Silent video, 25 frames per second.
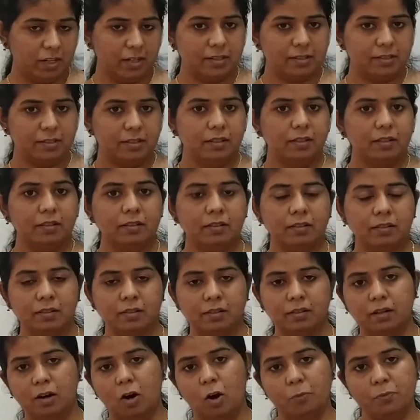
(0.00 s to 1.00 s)
change the
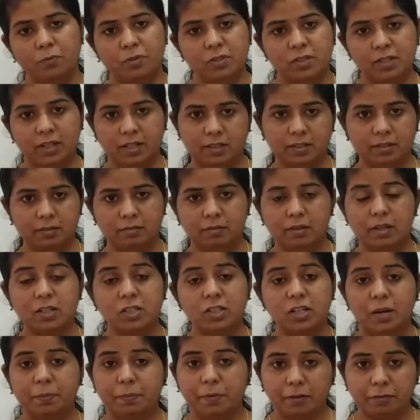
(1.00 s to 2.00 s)
object,
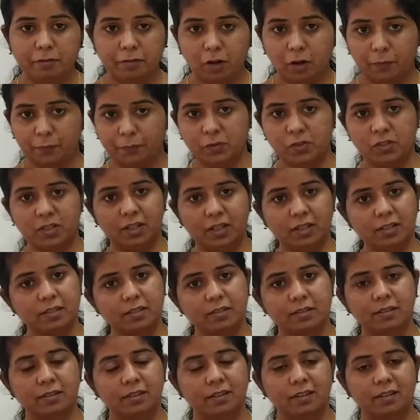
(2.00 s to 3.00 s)
the shape of an
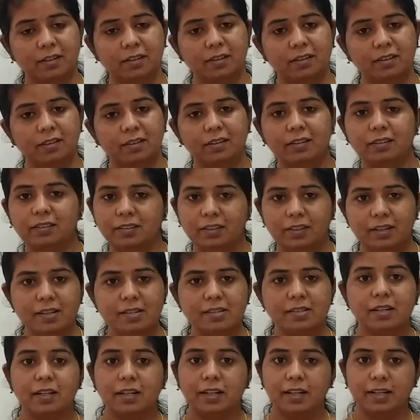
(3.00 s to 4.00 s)
object.
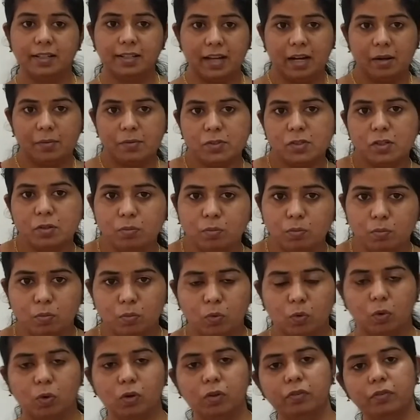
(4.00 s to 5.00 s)
Yes, it helps to
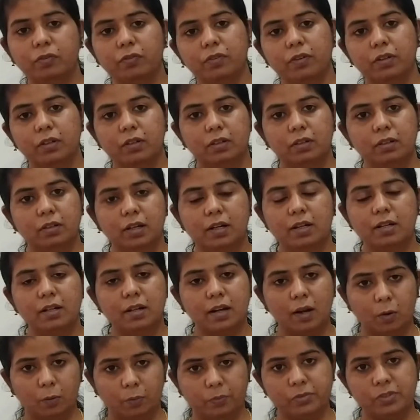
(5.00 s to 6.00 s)
move
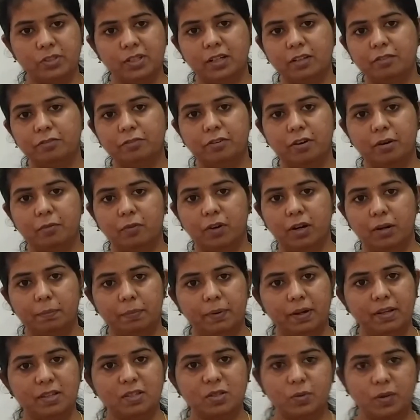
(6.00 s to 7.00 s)
an object from
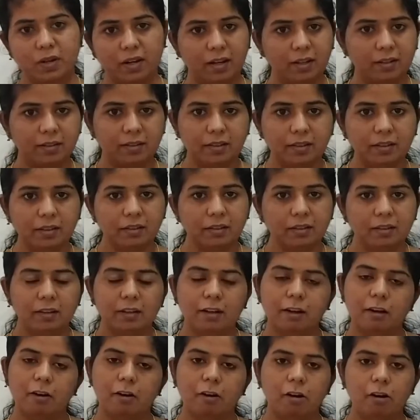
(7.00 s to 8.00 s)
one place to another.
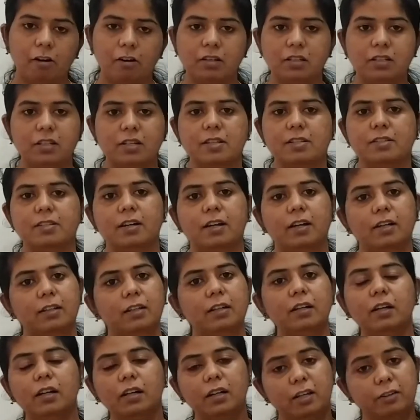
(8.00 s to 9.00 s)
All these
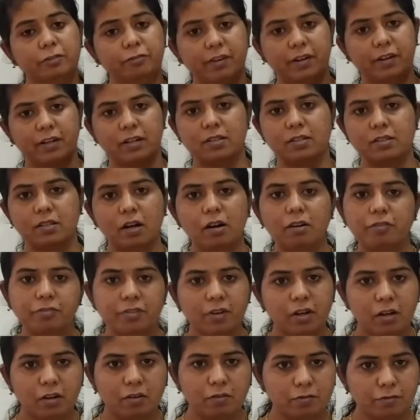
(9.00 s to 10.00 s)
are the effects
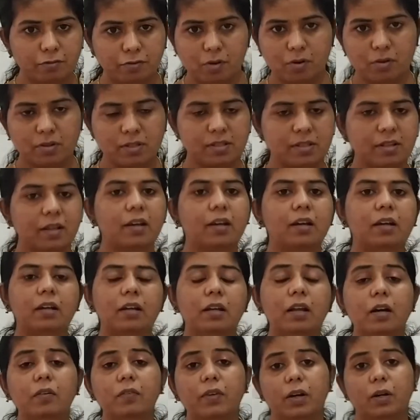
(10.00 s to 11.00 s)
of force.
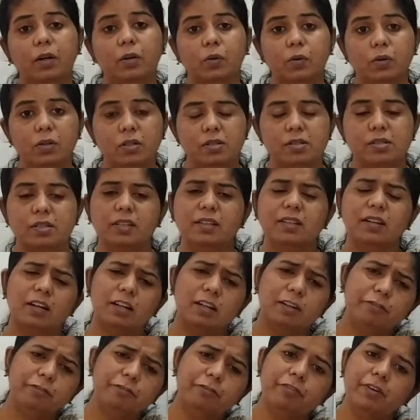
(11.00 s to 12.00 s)
Now we are going to see
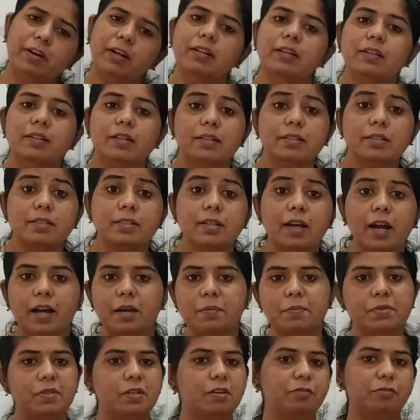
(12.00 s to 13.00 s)
there are different
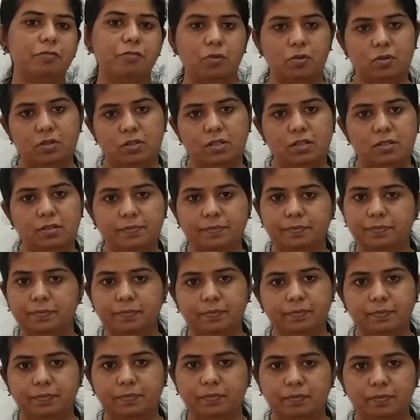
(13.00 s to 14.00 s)
types of forces.
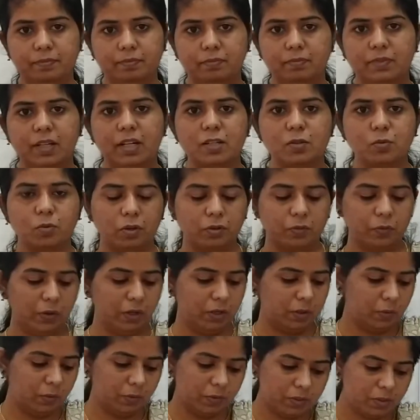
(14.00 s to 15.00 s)
That is what
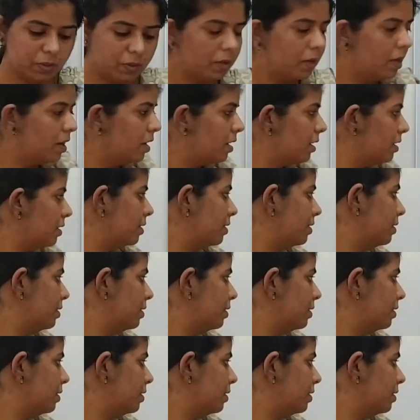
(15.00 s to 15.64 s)
we are going to